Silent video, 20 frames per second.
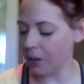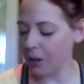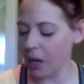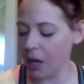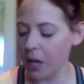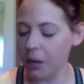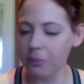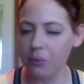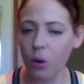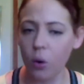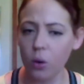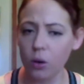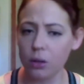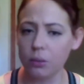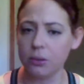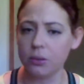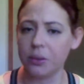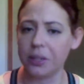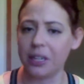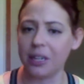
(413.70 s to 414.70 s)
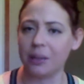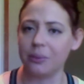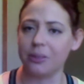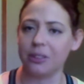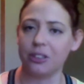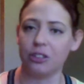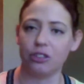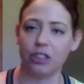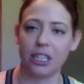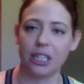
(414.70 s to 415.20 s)
I'm horrible when it comes to
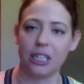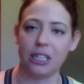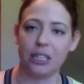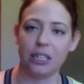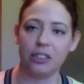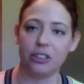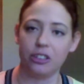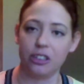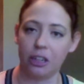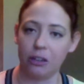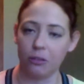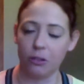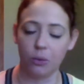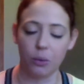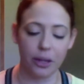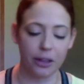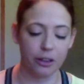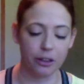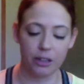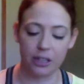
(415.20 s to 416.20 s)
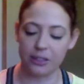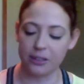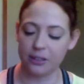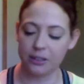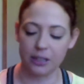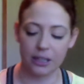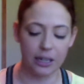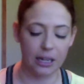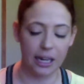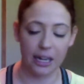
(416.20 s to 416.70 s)
drinking in general, whether it's
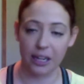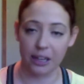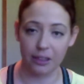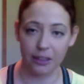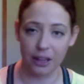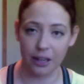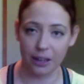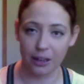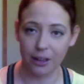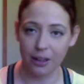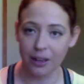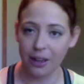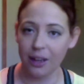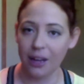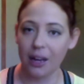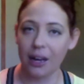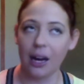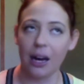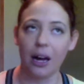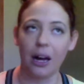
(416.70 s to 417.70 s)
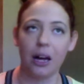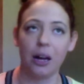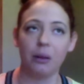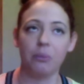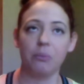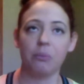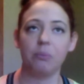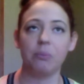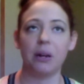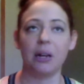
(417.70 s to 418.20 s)
anything.
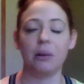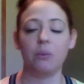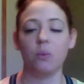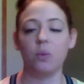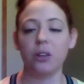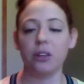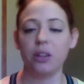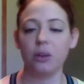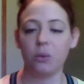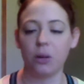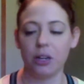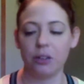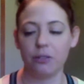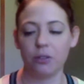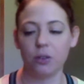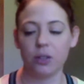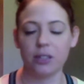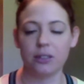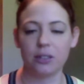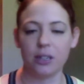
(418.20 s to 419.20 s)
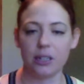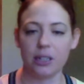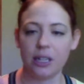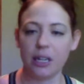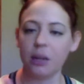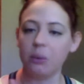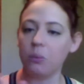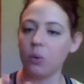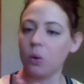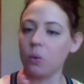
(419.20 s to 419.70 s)
But I really want to focus on
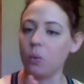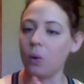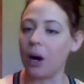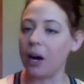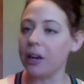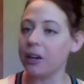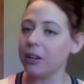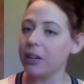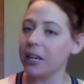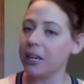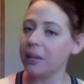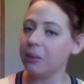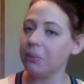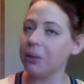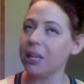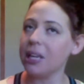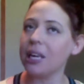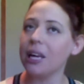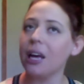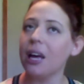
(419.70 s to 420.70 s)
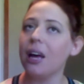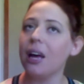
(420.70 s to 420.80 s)
getting more water in me